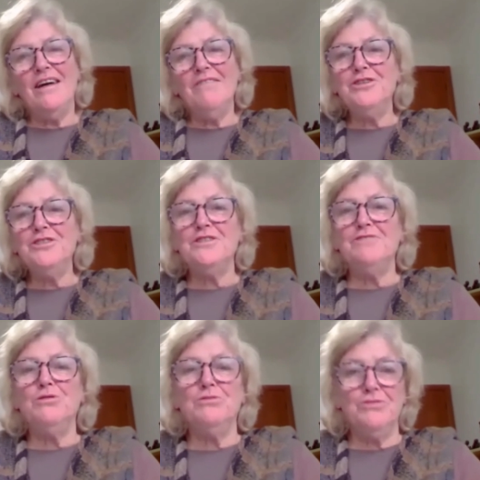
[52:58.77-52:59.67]
First of
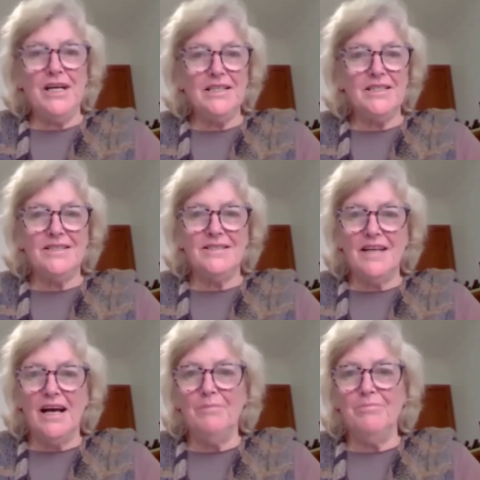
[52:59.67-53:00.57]
all, thanks
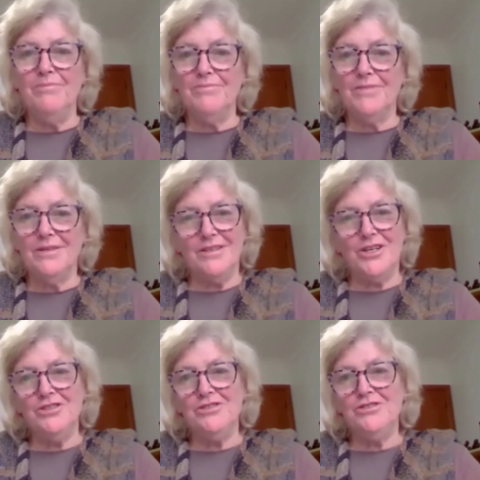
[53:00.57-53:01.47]

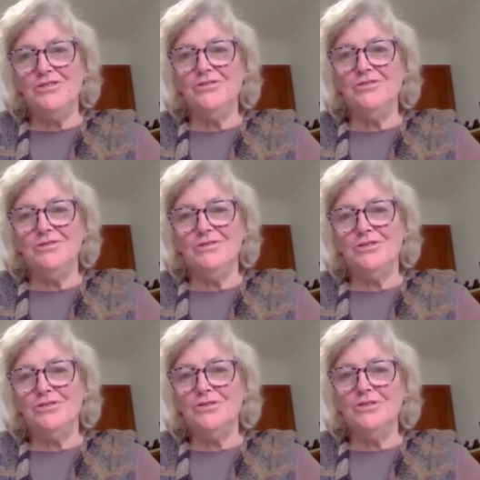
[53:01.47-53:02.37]
go to
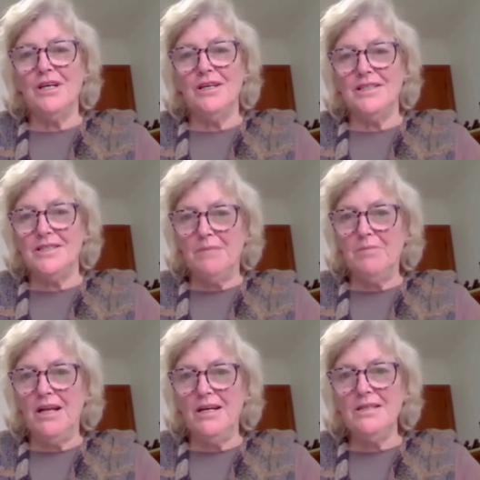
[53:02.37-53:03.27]
Guna and
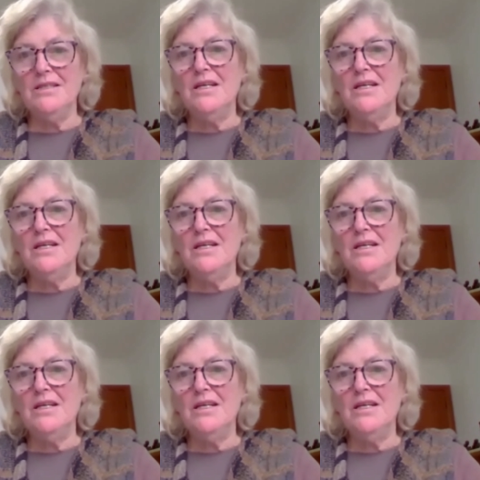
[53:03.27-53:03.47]
Semmalar.